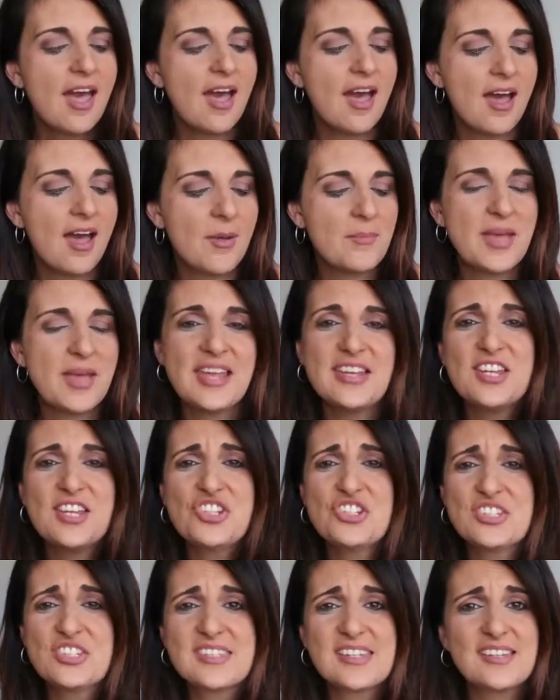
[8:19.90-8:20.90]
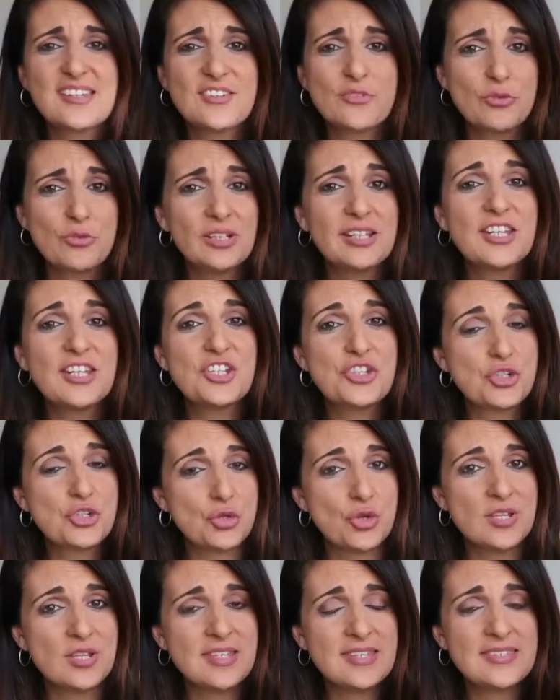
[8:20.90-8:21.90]
um, and he just really
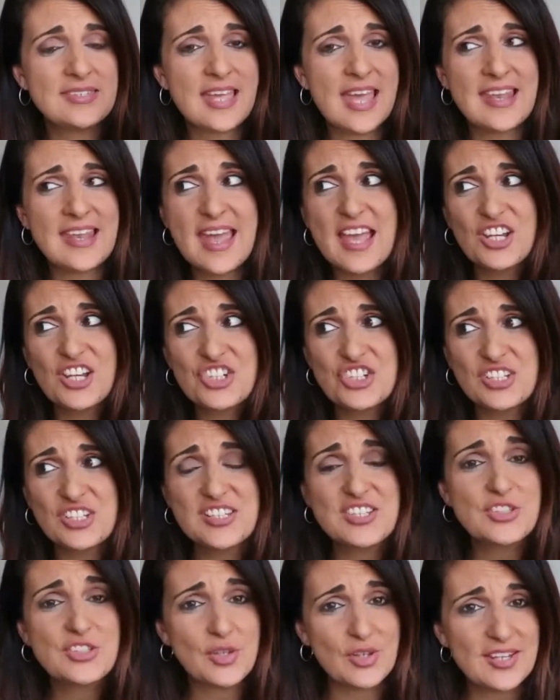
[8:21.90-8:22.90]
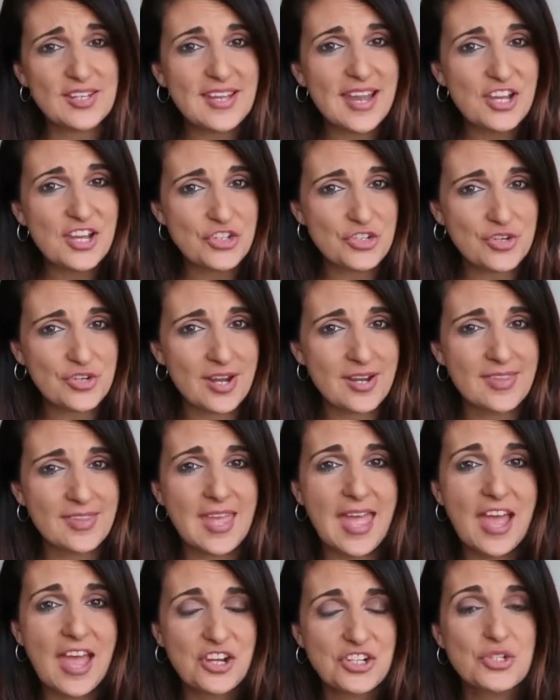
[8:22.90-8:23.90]
enjoyed this and actually so did Adriana.
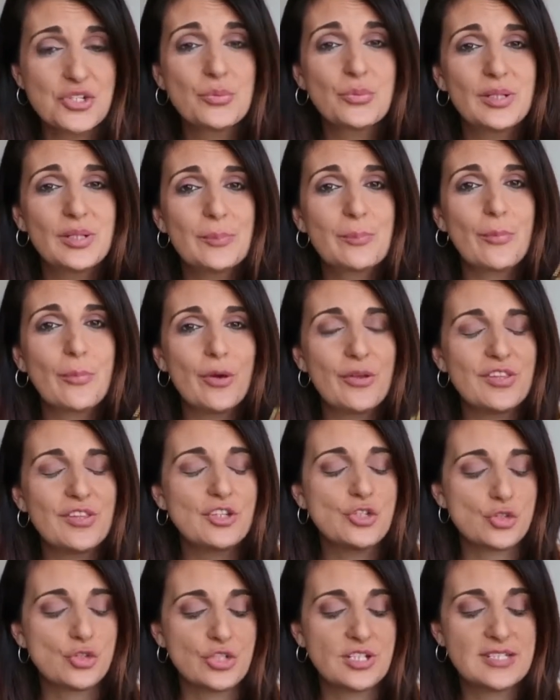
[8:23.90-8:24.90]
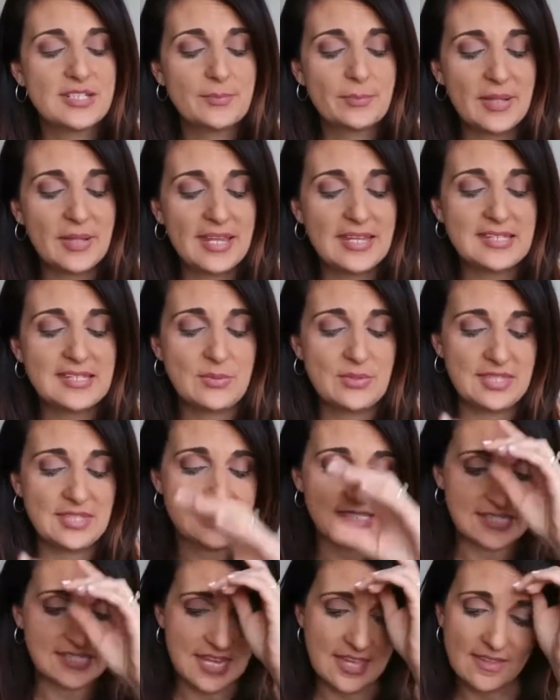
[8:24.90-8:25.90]
They actually really both enjoyed it playing with
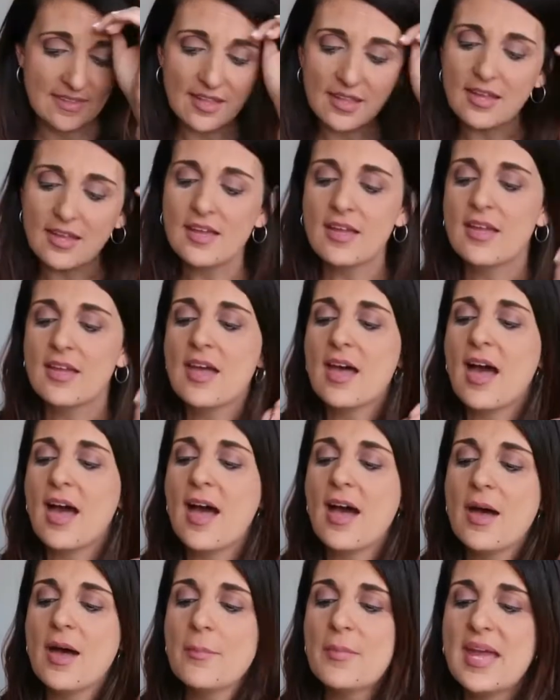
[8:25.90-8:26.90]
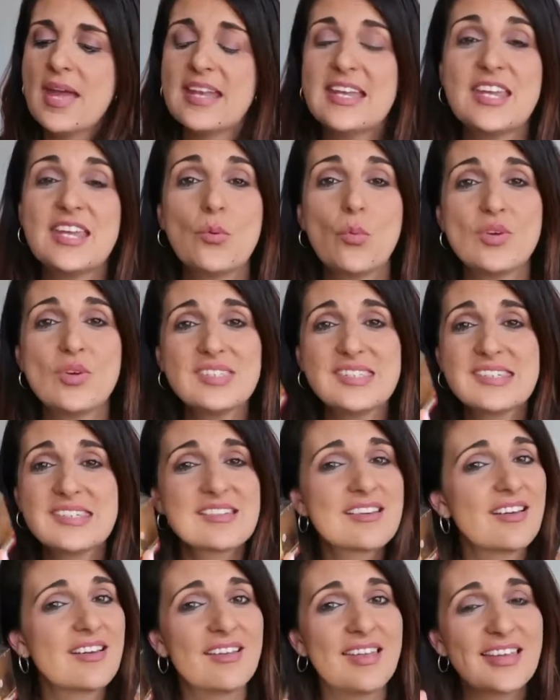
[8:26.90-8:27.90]
it together. Um, and he wants
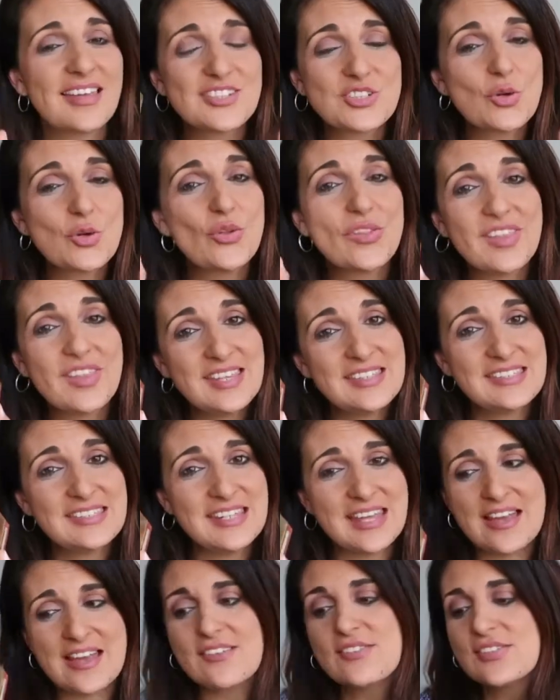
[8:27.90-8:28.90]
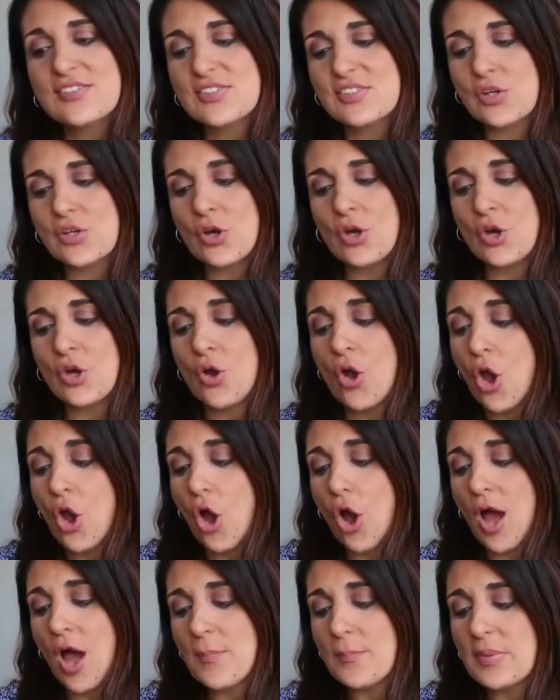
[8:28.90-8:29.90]
to collect these now so
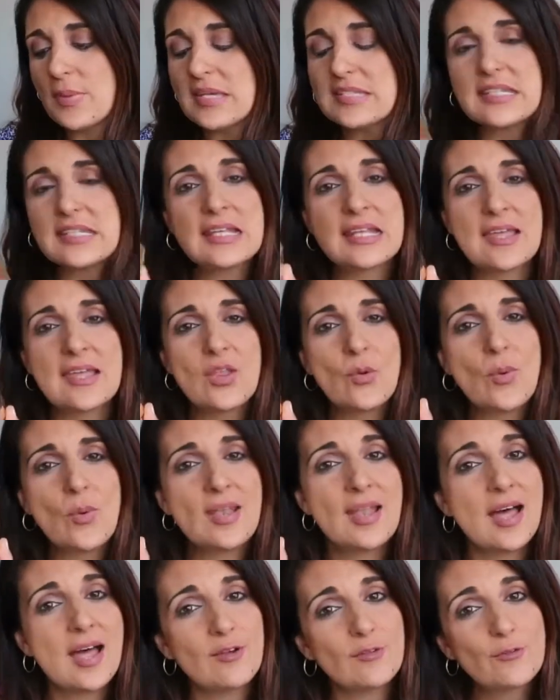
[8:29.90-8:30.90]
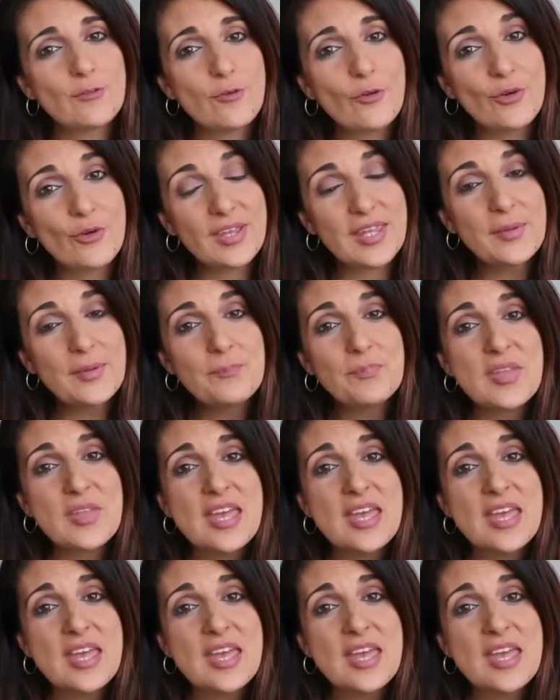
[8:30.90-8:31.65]
I picked another one up for him